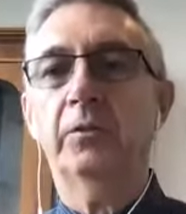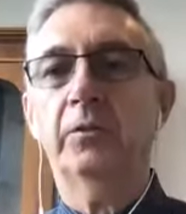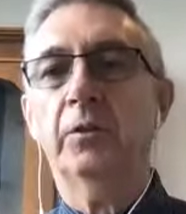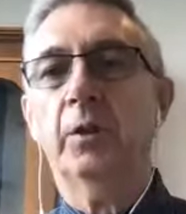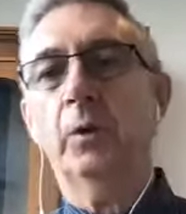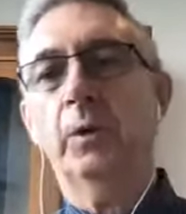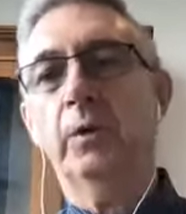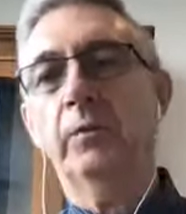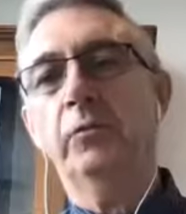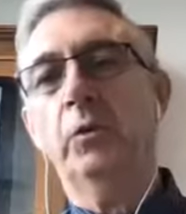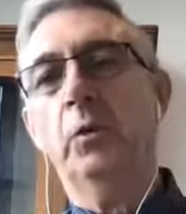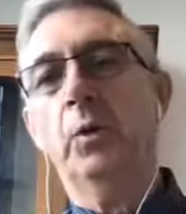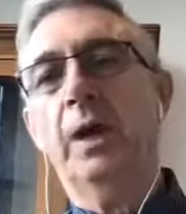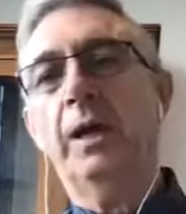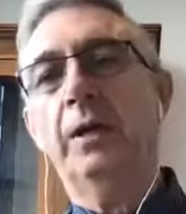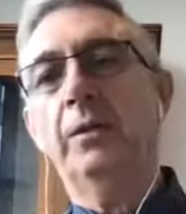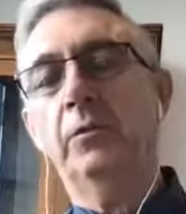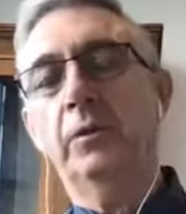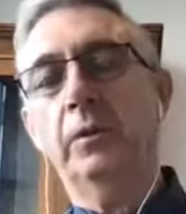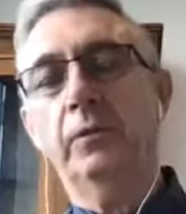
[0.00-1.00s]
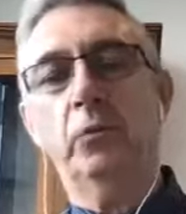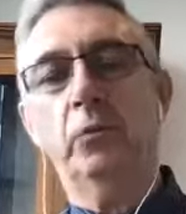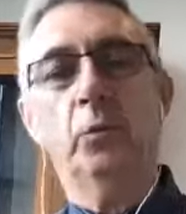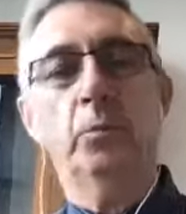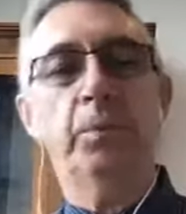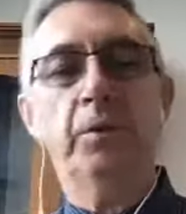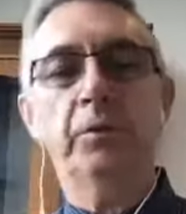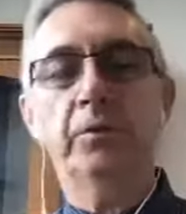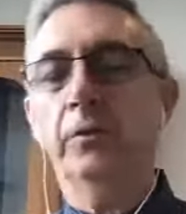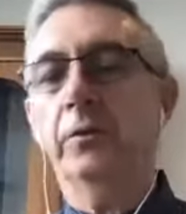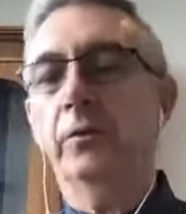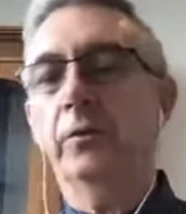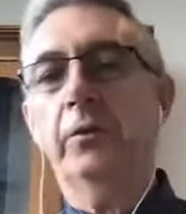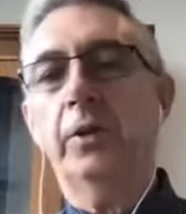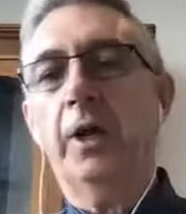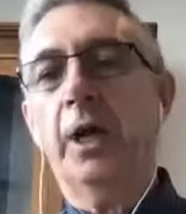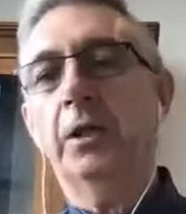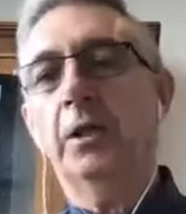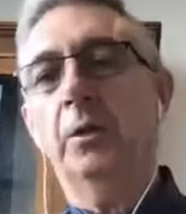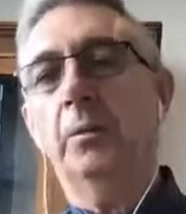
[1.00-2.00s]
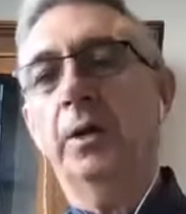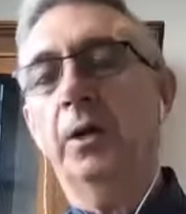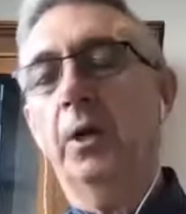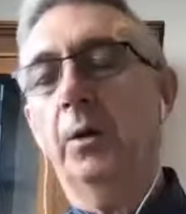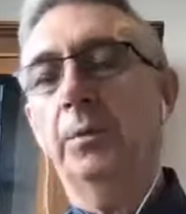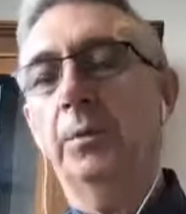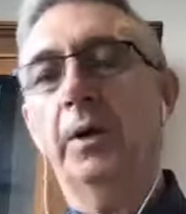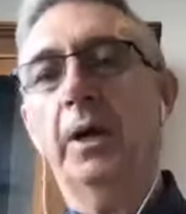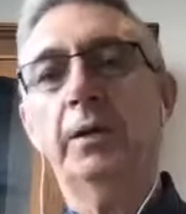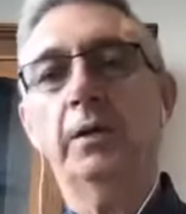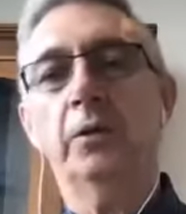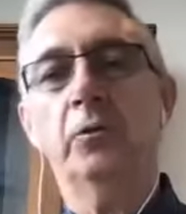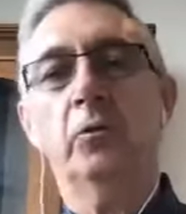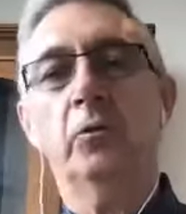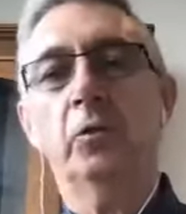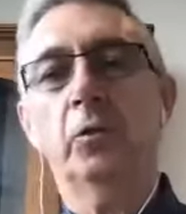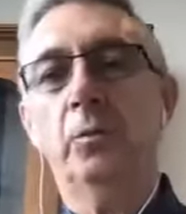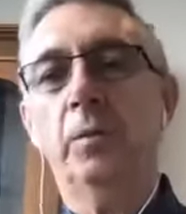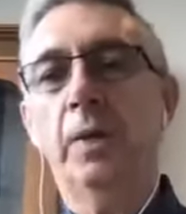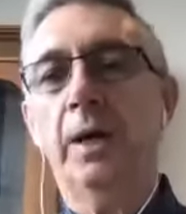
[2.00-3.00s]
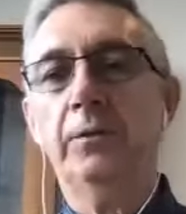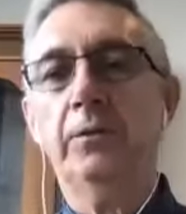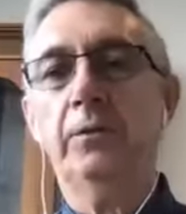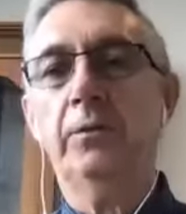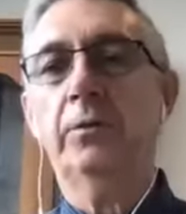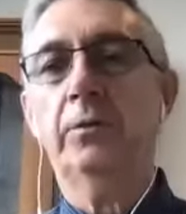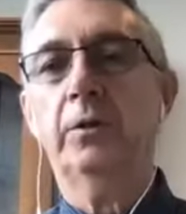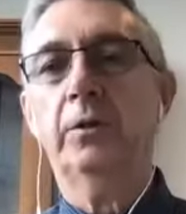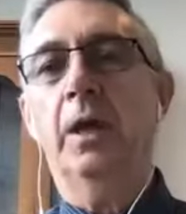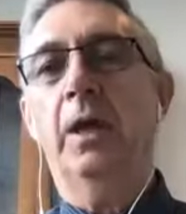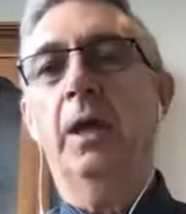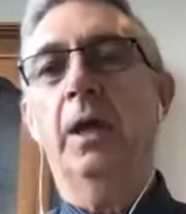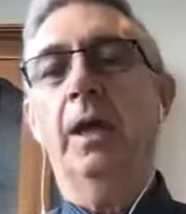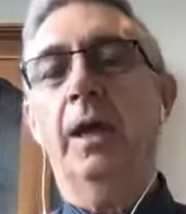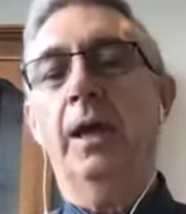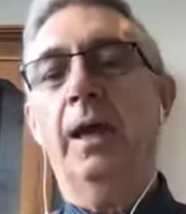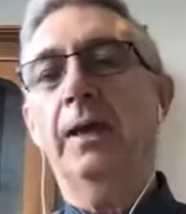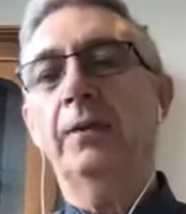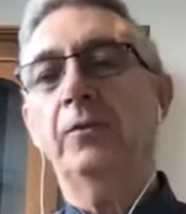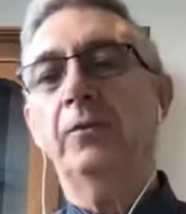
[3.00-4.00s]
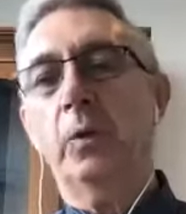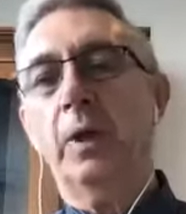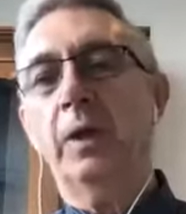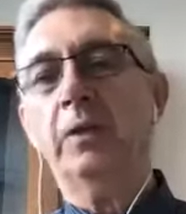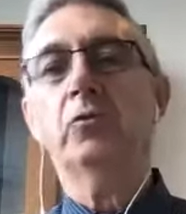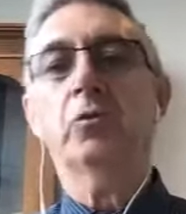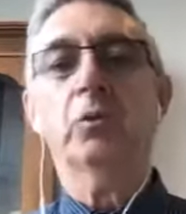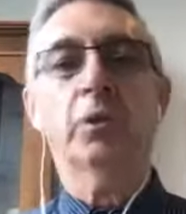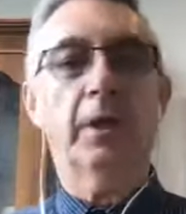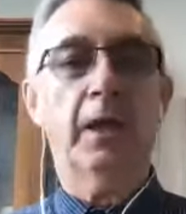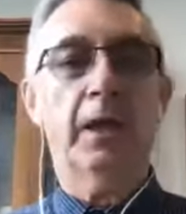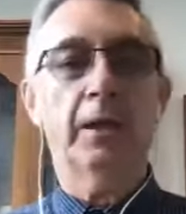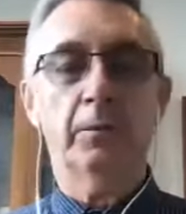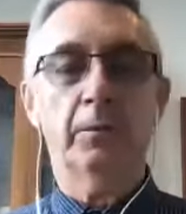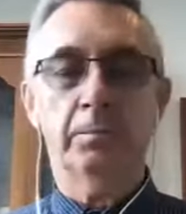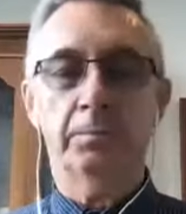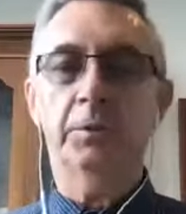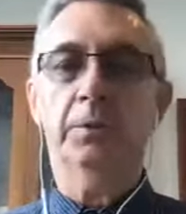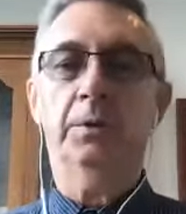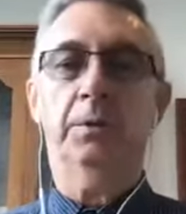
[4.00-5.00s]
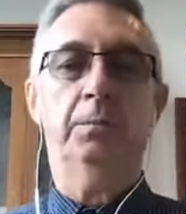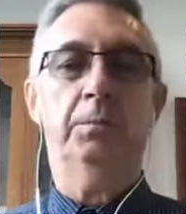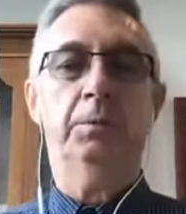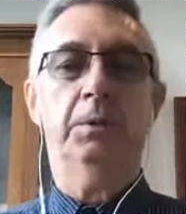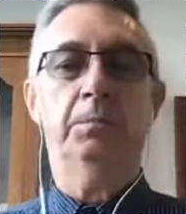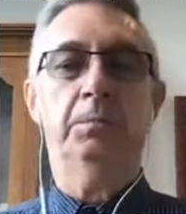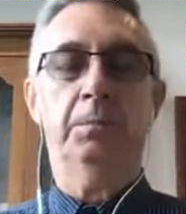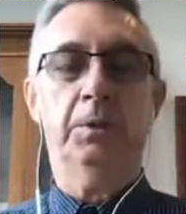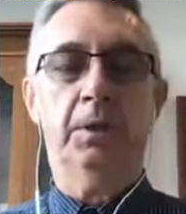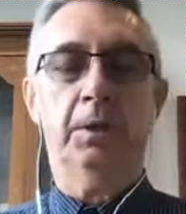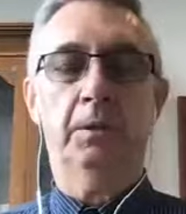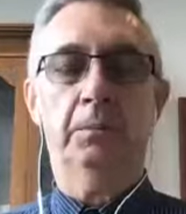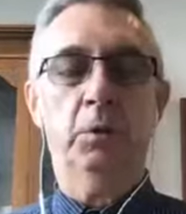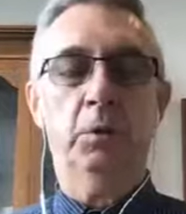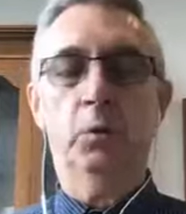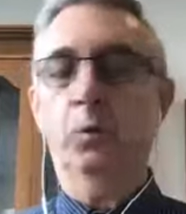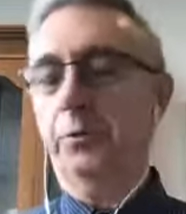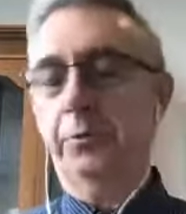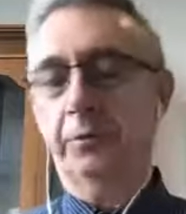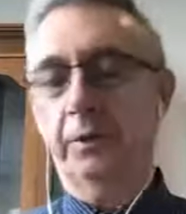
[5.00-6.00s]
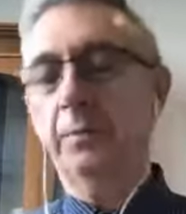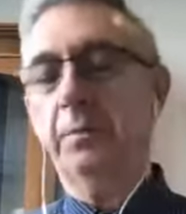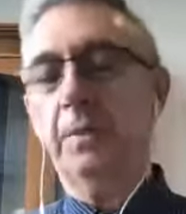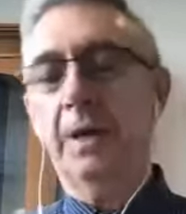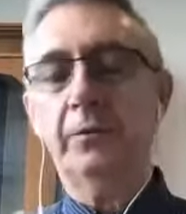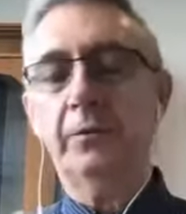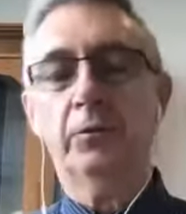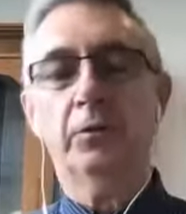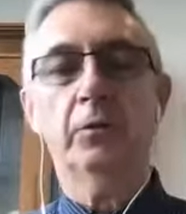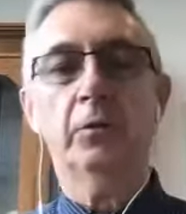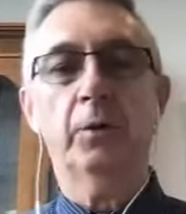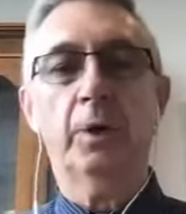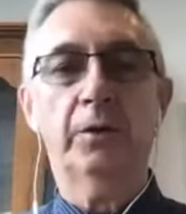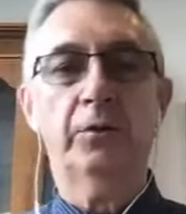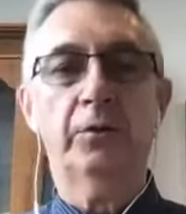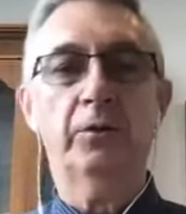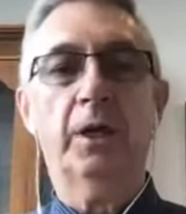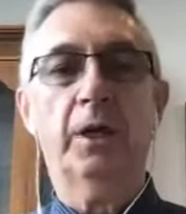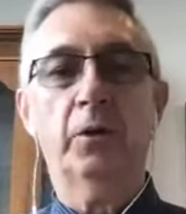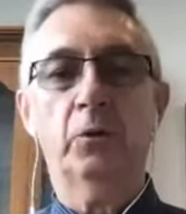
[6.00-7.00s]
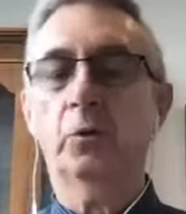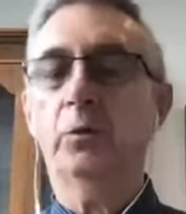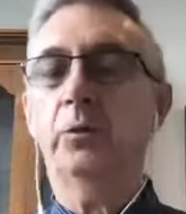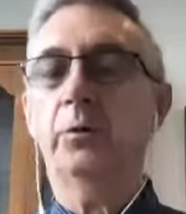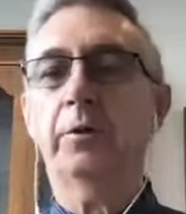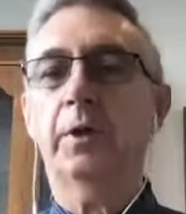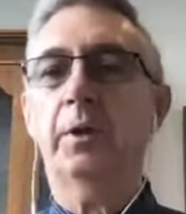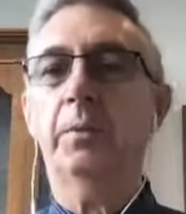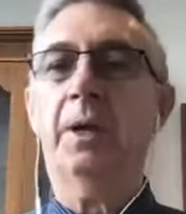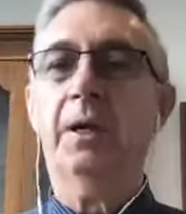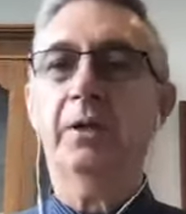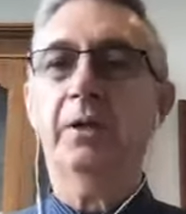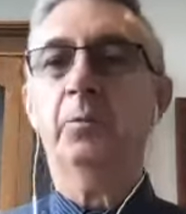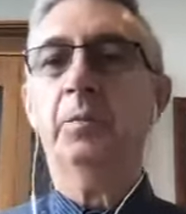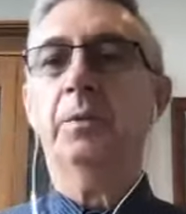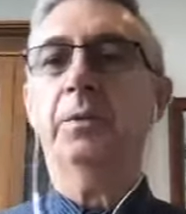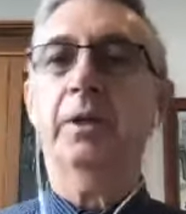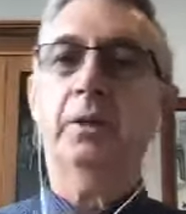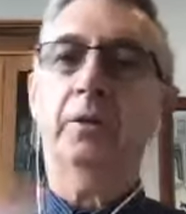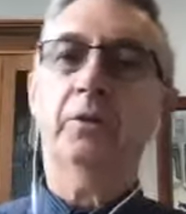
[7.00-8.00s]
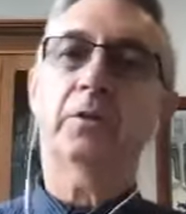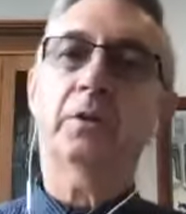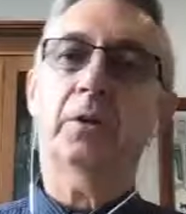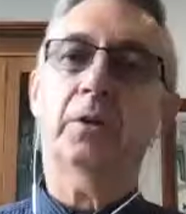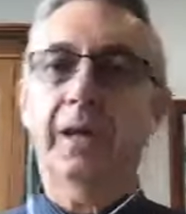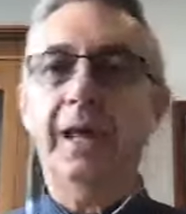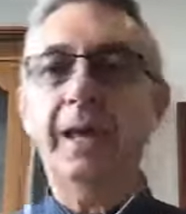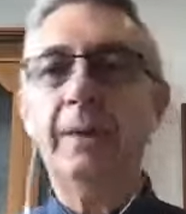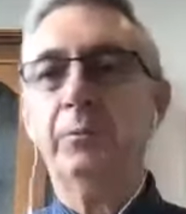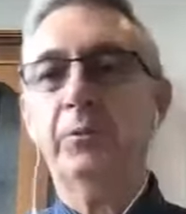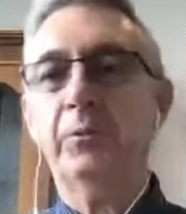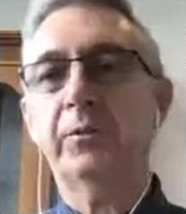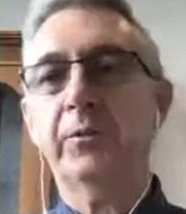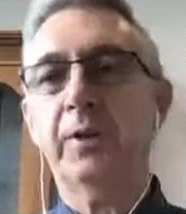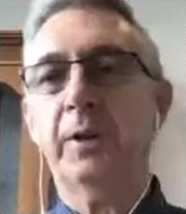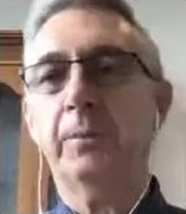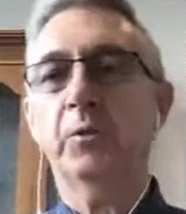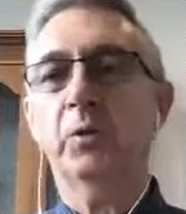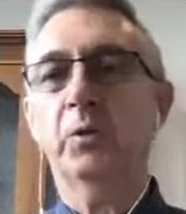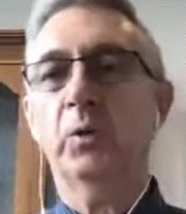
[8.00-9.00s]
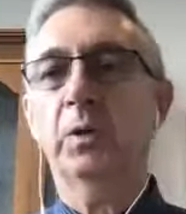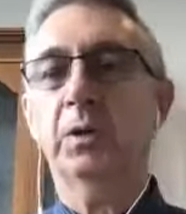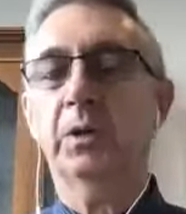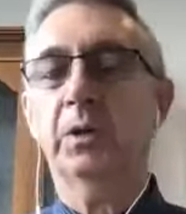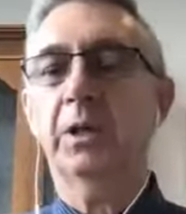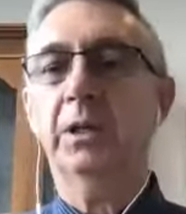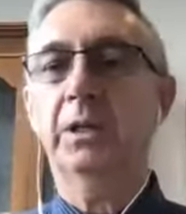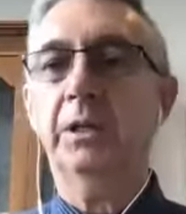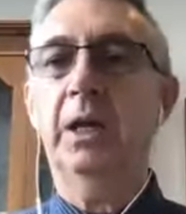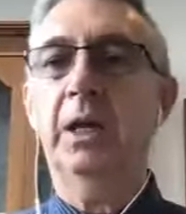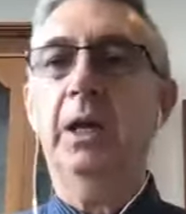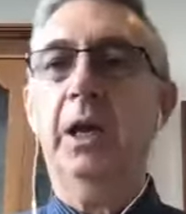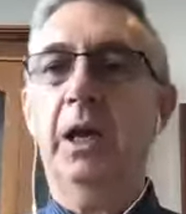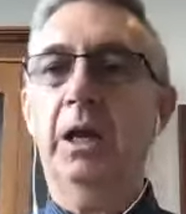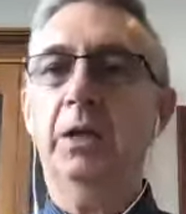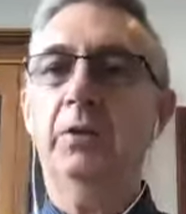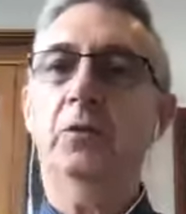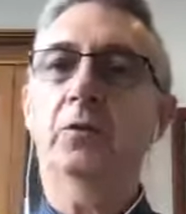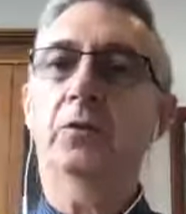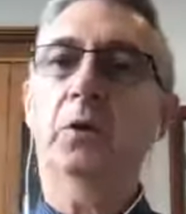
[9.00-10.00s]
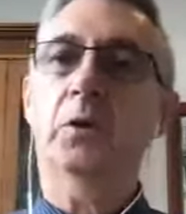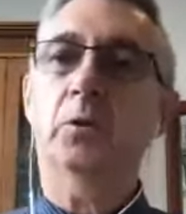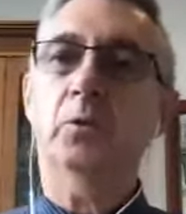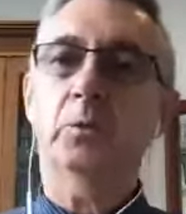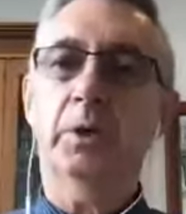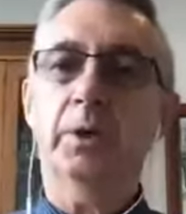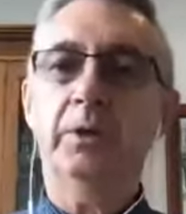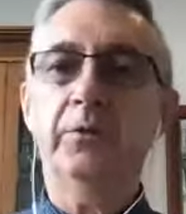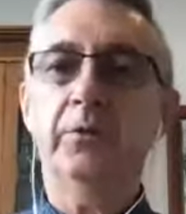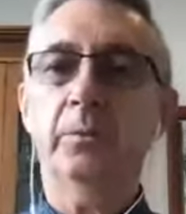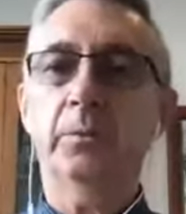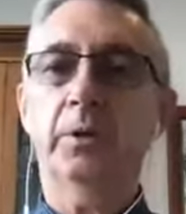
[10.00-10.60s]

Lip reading: So if your business has only been operating 2 months and you actually had or 3 months and you had, say, a good 3 months, but then it's collapsed subsequently and you've got a reasonable